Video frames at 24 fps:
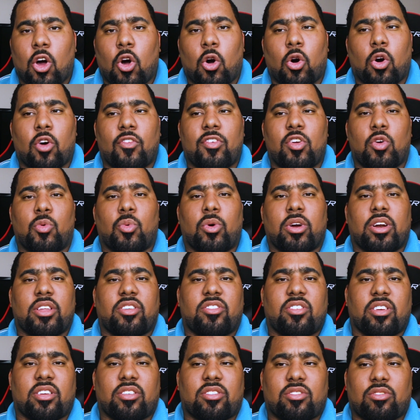or if you want to
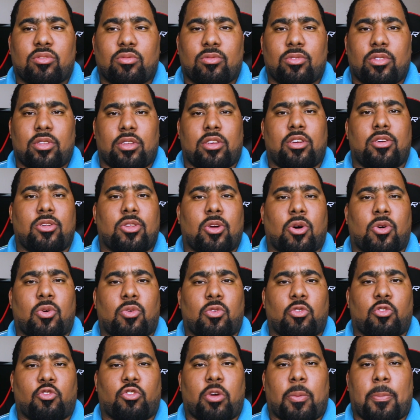just, you know,
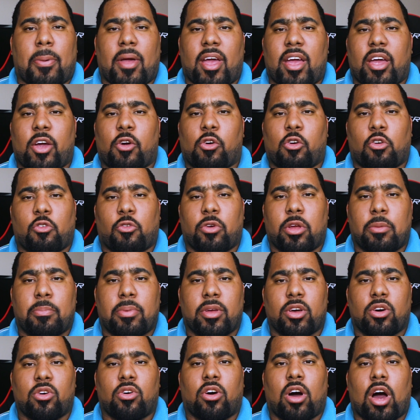repair or
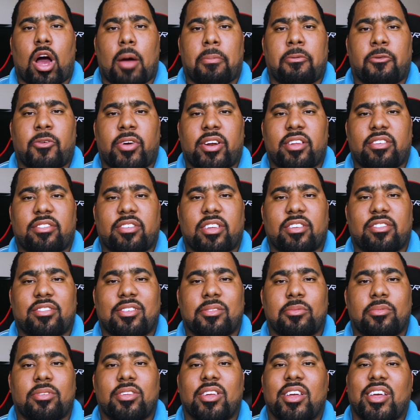rebuild operating
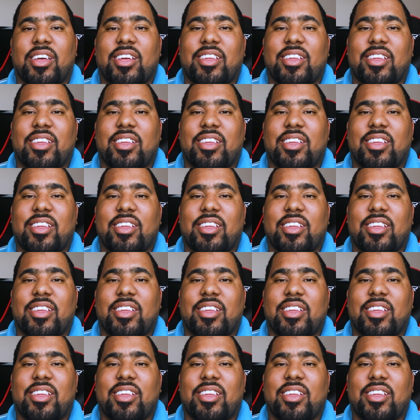systems,